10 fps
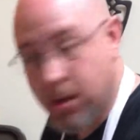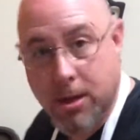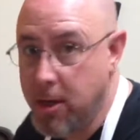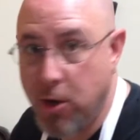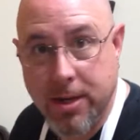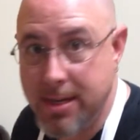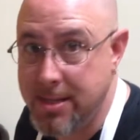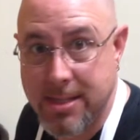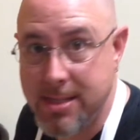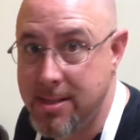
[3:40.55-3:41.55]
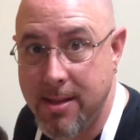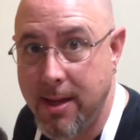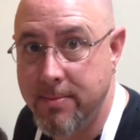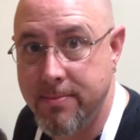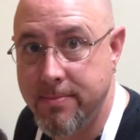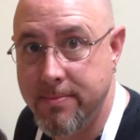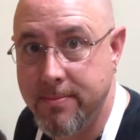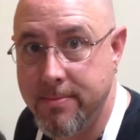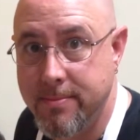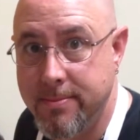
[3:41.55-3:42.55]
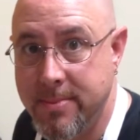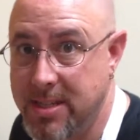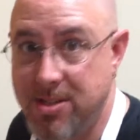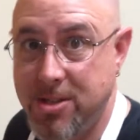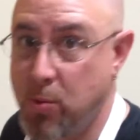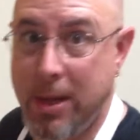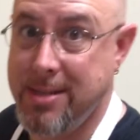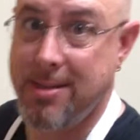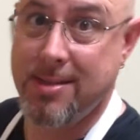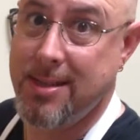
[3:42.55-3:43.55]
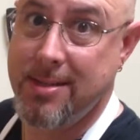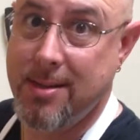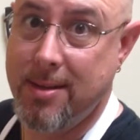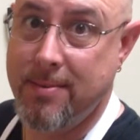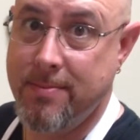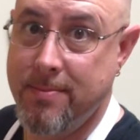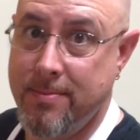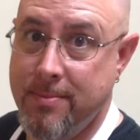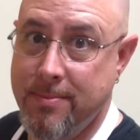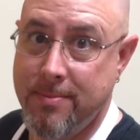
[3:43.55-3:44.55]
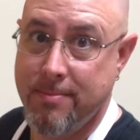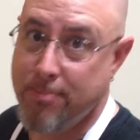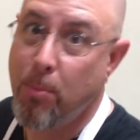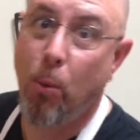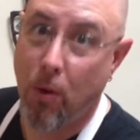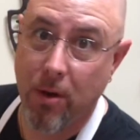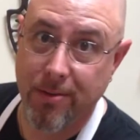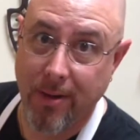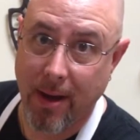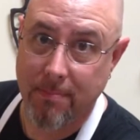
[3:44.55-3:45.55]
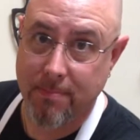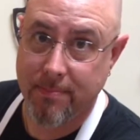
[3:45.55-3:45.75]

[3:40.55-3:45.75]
You don't need to season that. It's just wasting seasoning. Put more on top.